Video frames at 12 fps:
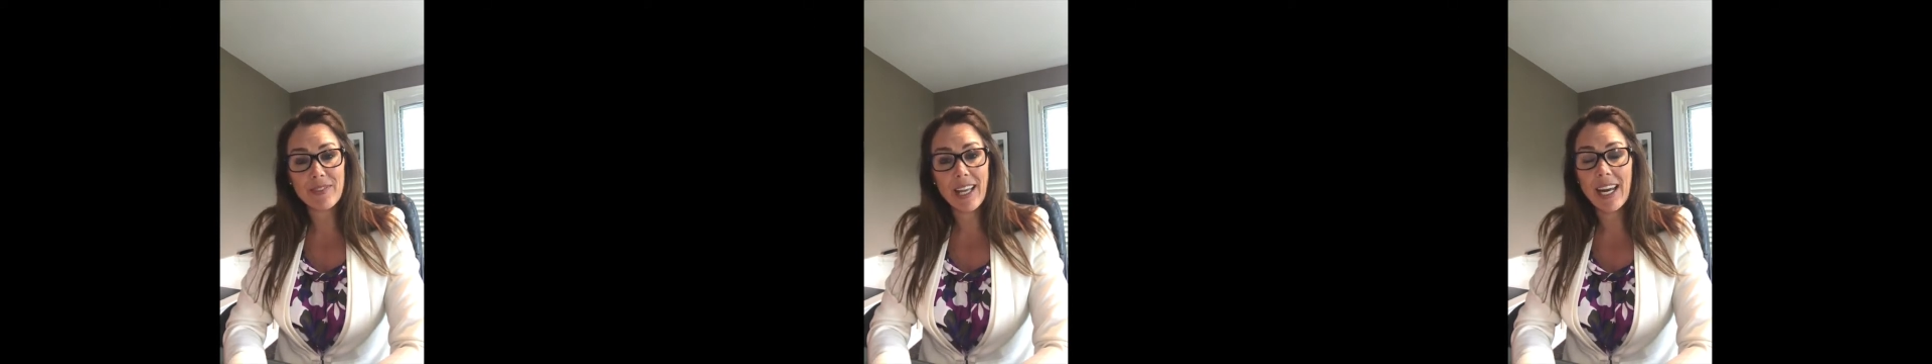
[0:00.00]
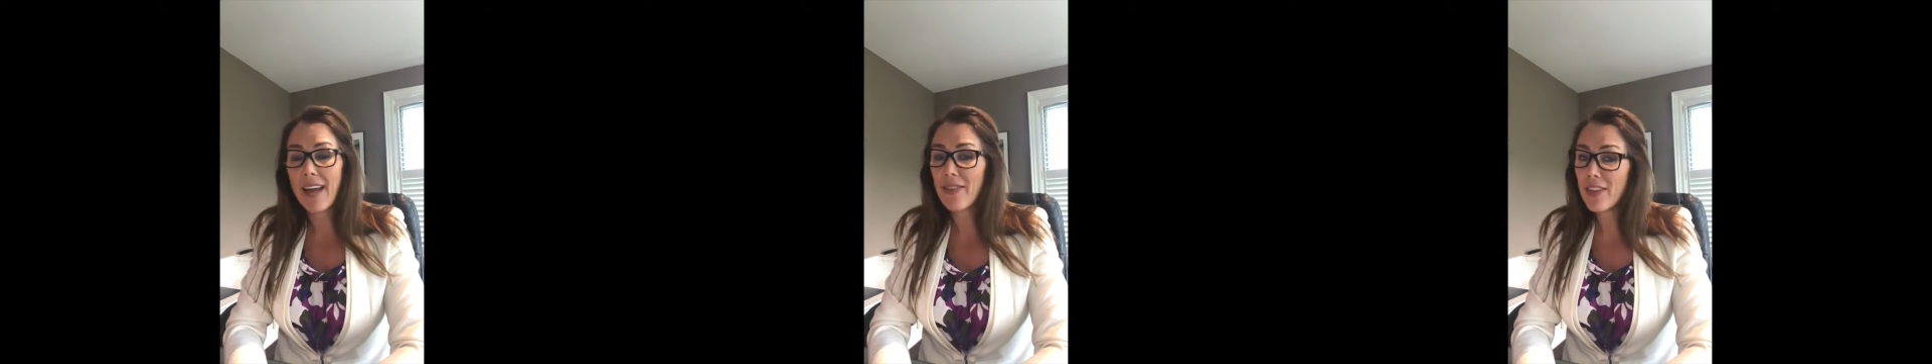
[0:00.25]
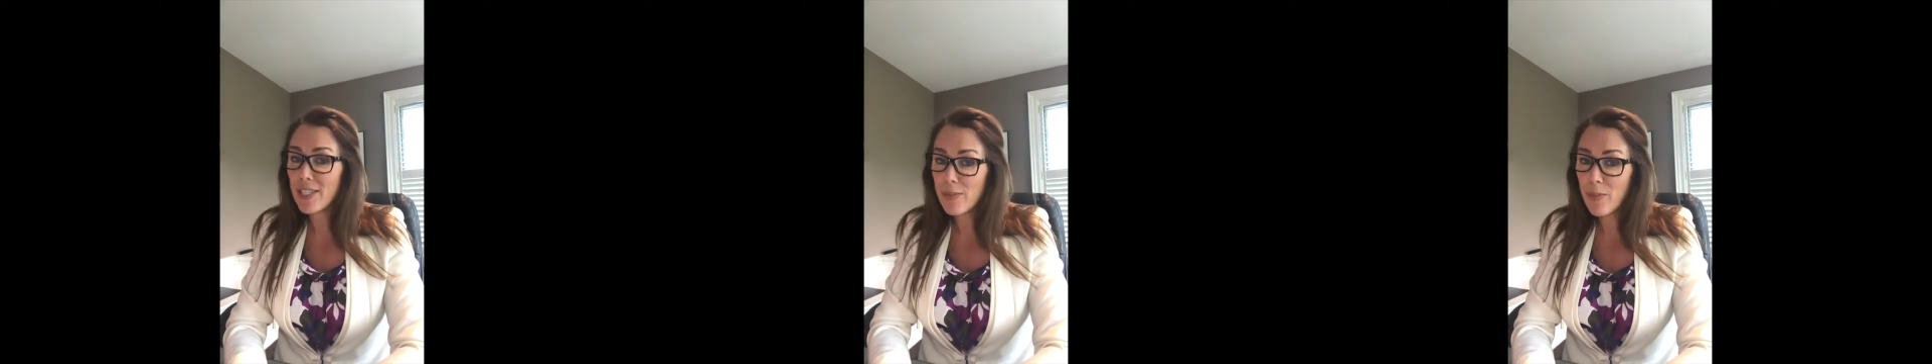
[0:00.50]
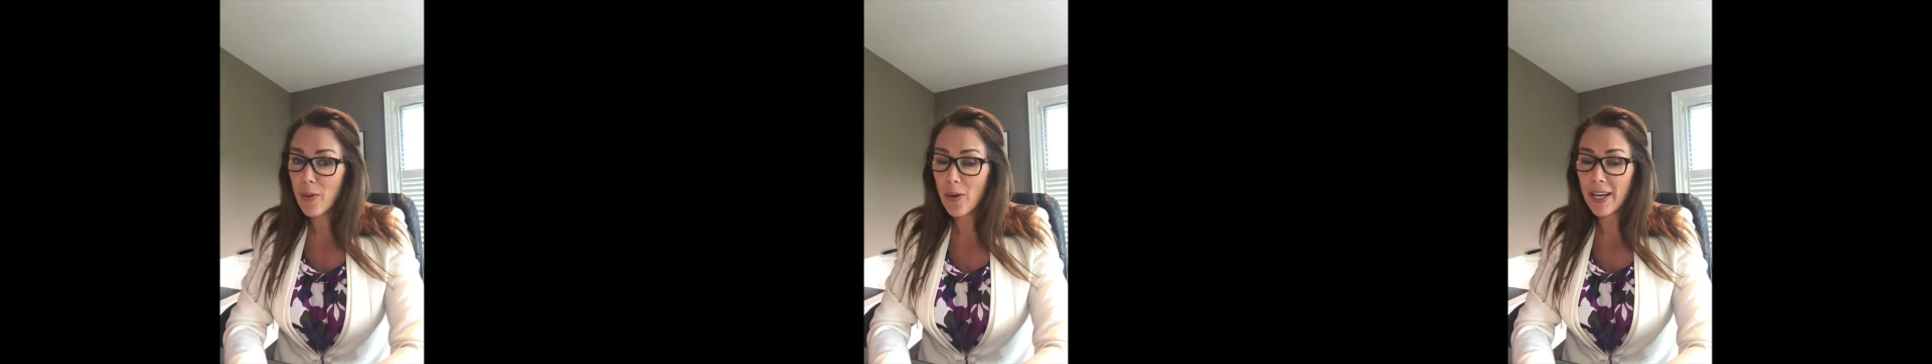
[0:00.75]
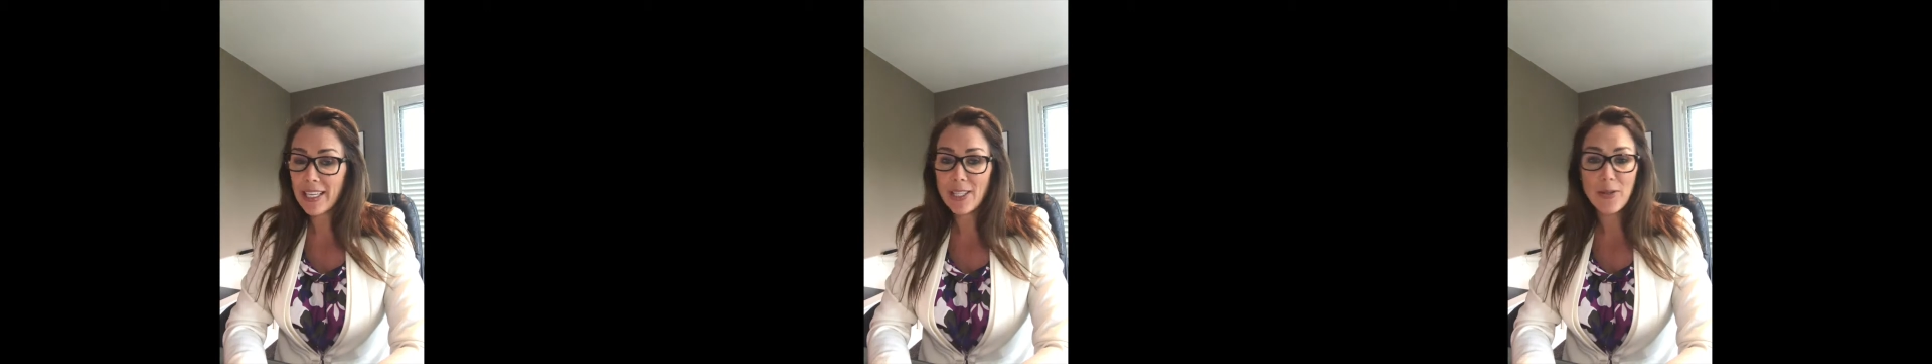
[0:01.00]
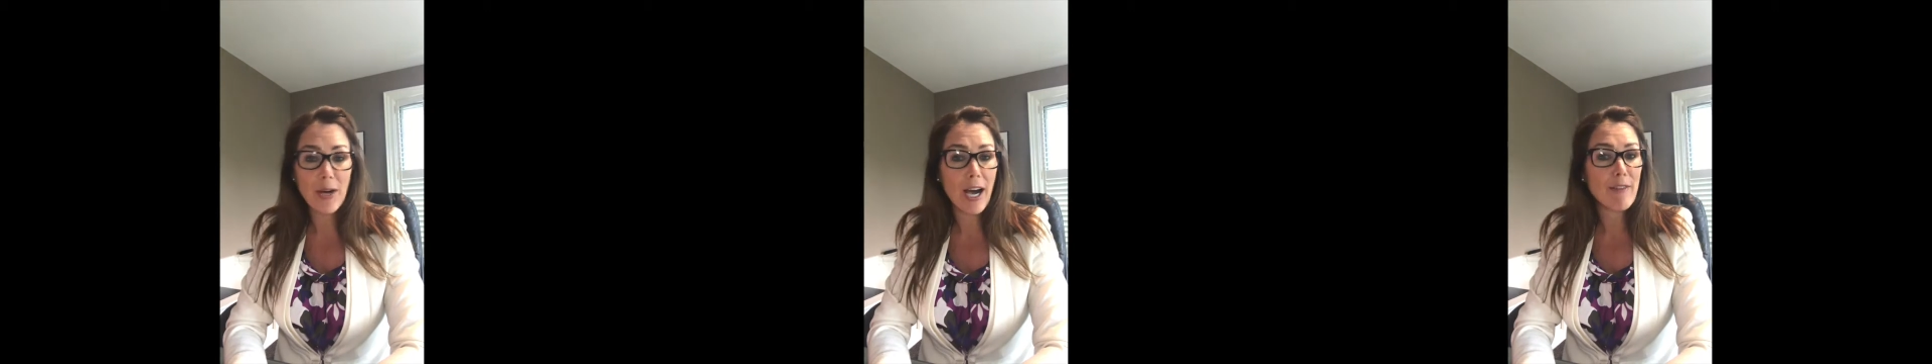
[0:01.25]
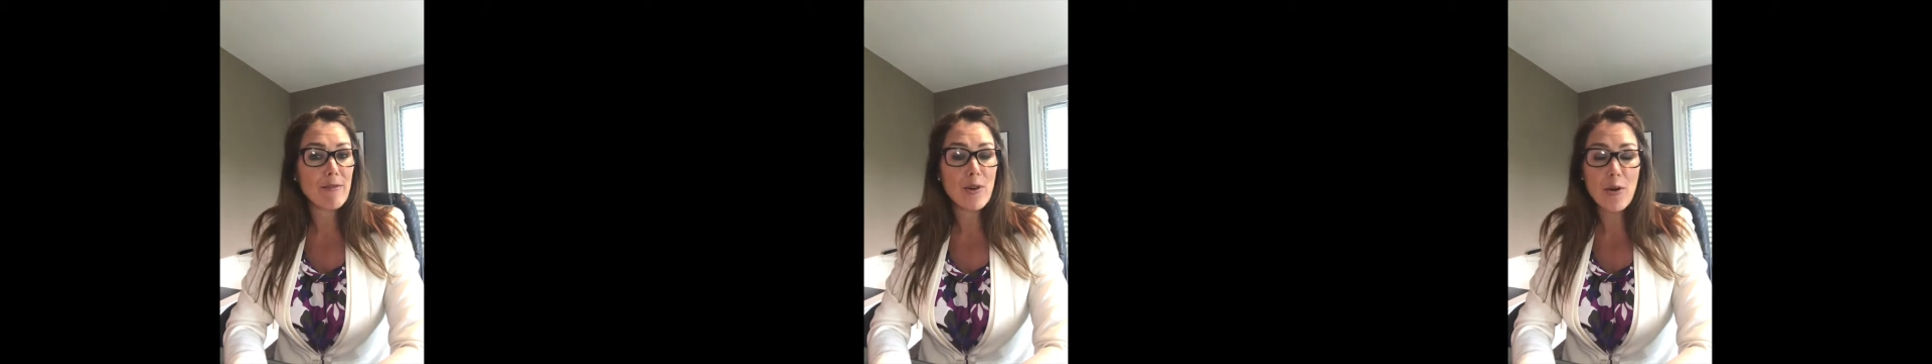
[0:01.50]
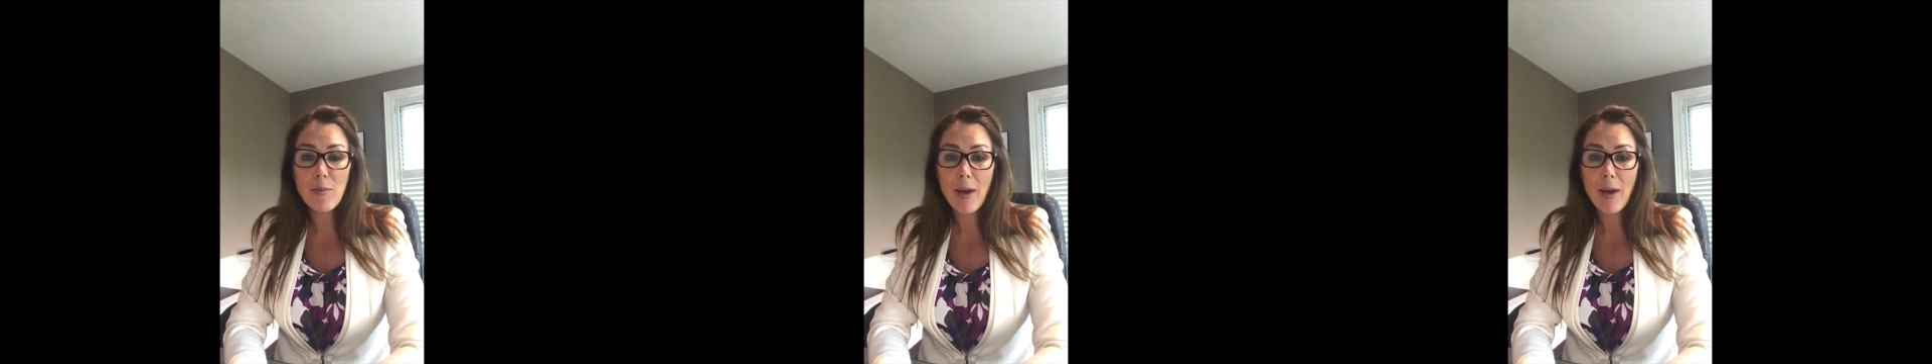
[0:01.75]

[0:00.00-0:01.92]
And at this point, you have no